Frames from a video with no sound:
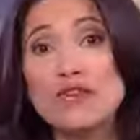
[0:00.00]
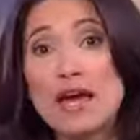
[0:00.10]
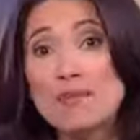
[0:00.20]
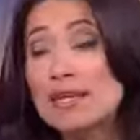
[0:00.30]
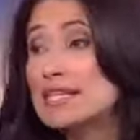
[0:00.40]

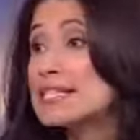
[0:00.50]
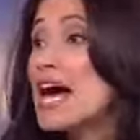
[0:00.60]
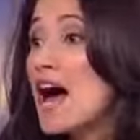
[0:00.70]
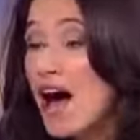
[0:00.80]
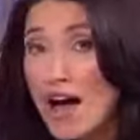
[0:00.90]
family has
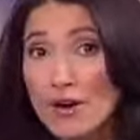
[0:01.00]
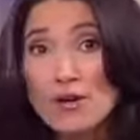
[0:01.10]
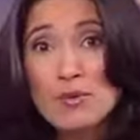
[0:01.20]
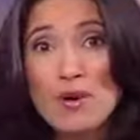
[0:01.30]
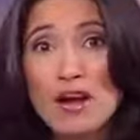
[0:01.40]
hired
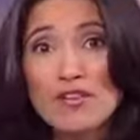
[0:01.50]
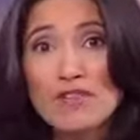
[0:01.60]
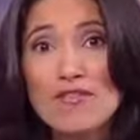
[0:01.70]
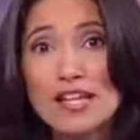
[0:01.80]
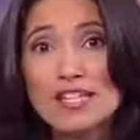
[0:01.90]
a private
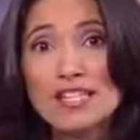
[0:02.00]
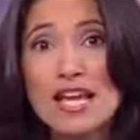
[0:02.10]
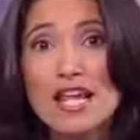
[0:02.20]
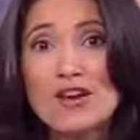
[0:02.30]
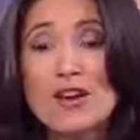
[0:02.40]

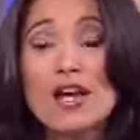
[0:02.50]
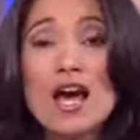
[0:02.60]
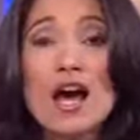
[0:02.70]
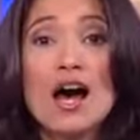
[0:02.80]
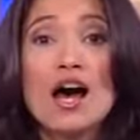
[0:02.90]
investigator,
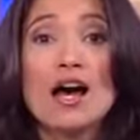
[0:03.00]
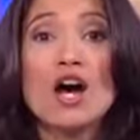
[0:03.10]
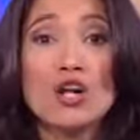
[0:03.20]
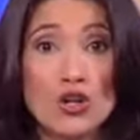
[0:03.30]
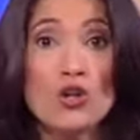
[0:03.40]
uh,
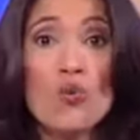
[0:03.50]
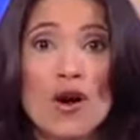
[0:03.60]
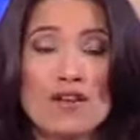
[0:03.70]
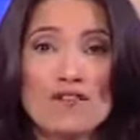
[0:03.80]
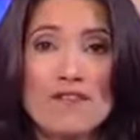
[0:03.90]
a new
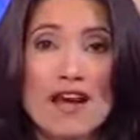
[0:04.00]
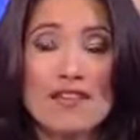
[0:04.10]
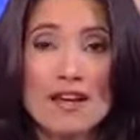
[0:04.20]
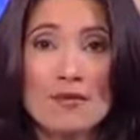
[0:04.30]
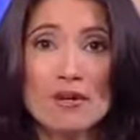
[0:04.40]
one, in fact.
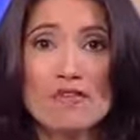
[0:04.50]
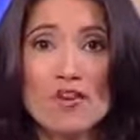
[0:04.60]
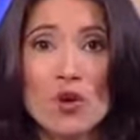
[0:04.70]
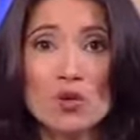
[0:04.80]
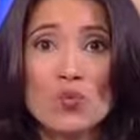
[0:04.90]
They got rid of
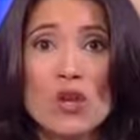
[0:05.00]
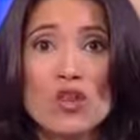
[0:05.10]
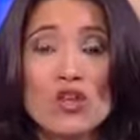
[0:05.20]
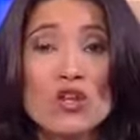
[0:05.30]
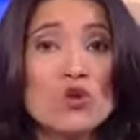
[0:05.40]
their old one.
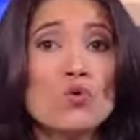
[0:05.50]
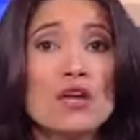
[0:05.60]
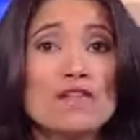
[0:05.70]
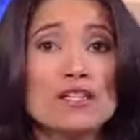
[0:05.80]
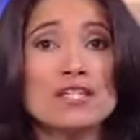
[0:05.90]
The new
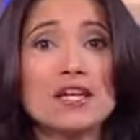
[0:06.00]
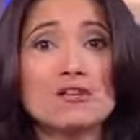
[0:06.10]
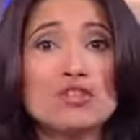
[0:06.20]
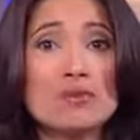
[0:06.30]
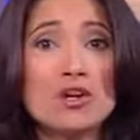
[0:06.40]
investigator,
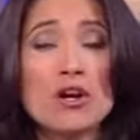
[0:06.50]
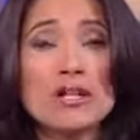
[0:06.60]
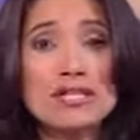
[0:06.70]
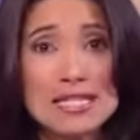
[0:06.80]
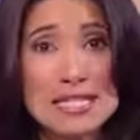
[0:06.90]
Jim
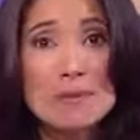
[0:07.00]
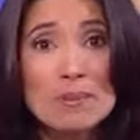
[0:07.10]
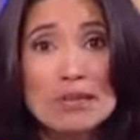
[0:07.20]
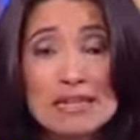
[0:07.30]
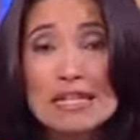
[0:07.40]
Carlin, says he
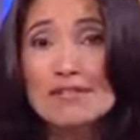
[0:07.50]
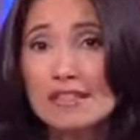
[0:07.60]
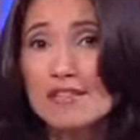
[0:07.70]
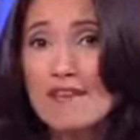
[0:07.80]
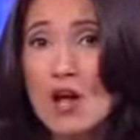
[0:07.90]
believes
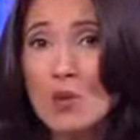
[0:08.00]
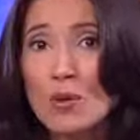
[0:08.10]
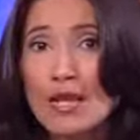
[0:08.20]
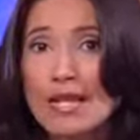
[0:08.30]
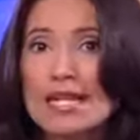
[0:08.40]
that foul
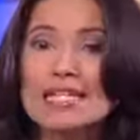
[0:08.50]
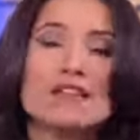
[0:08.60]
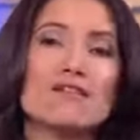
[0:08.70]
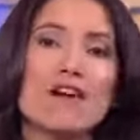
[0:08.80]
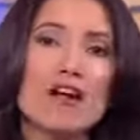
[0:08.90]
play is
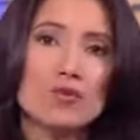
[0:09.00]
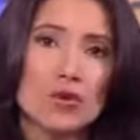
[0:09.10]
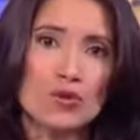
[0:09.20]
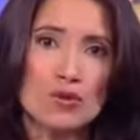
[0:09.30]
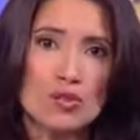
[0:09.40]
involved with
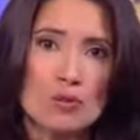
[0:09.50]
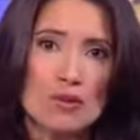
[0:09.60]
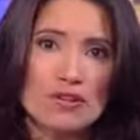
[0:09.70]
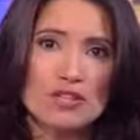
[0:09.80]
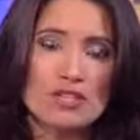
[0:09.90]
her
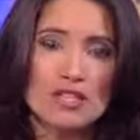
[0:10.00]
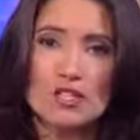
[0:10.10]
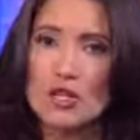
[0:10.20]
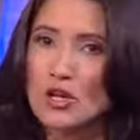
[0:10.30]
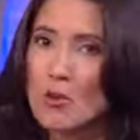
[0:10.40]
disappearance. He says he's
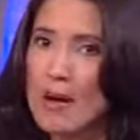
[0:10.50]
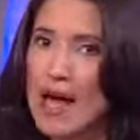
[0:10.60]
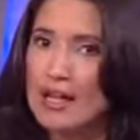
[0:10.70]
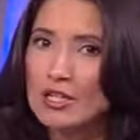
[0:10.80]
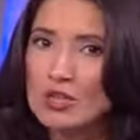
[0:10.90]
going to go
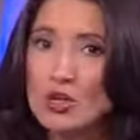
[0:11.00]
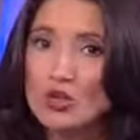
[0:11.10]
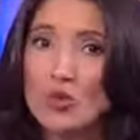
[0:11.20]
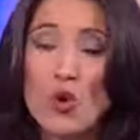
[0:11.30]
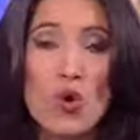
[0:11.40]
back and talk
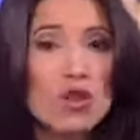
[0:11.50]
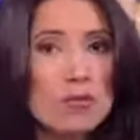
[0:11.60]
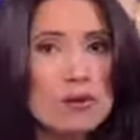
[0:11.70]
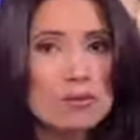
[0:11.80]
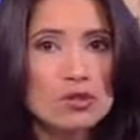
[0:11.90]
to all the
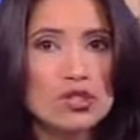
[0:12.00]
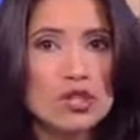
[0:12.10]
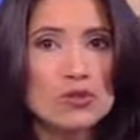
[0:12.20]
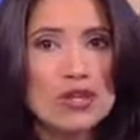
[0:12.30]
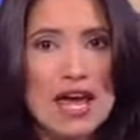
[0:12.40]
people she
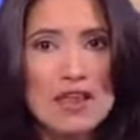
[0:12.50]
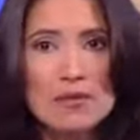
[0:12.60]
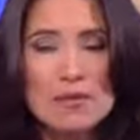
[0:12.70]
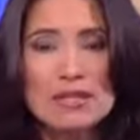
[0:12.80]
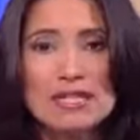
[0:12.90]
knows and the
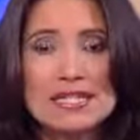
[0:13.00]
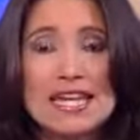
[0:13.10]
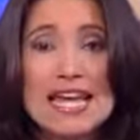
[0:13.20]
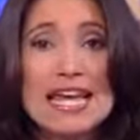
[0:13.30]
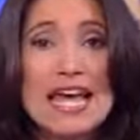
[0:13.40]
police.
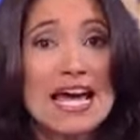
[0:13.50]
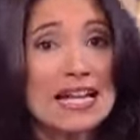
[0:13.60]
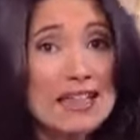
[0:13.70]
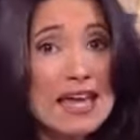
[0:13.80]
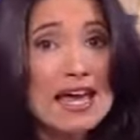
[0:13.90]
And
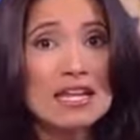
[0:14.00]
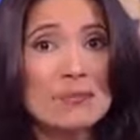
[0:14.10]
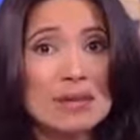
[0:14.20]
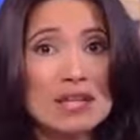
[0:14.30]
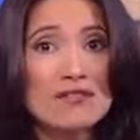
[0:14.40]
in the end, he
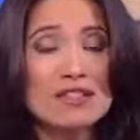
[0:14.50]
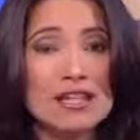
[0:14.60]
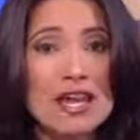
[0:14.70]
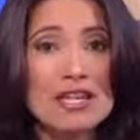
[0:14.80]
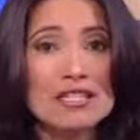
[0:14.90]
believes the
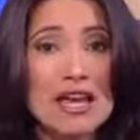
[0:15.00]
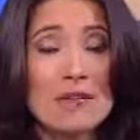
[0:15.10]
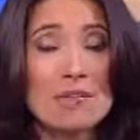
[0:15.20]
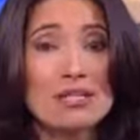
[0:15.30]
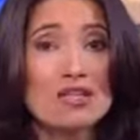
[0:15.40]
case can
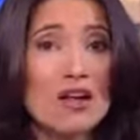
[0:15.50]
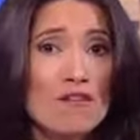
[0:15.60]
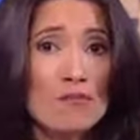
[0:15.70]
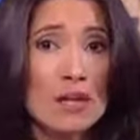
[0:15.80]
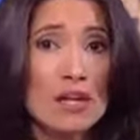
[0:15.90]
be
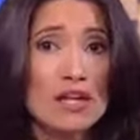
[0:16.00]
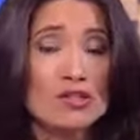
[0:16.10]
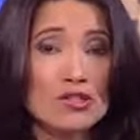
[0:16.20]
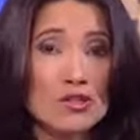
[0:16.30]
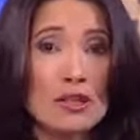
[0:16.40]
solved, but it has
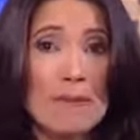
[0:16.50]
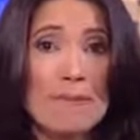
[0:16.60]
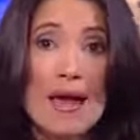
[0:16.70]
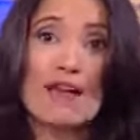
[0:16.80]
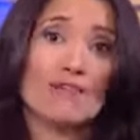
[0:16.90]
certainly
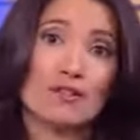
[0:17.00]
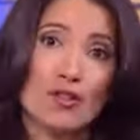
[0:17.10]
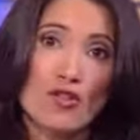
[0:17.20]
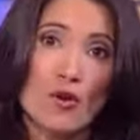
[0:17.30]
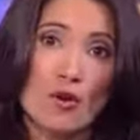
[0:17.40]
baffled
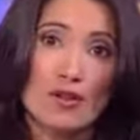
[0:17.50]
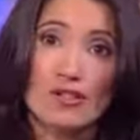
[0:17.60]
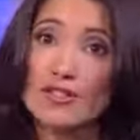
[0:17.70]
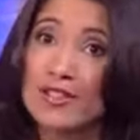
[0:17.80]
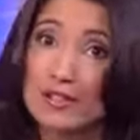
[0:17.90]

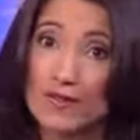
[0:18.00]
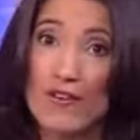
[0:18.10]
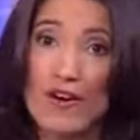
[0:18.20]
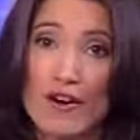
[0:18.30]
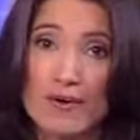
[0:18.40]
authorities this
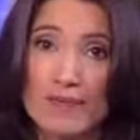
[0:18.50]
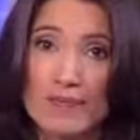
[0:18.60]
far.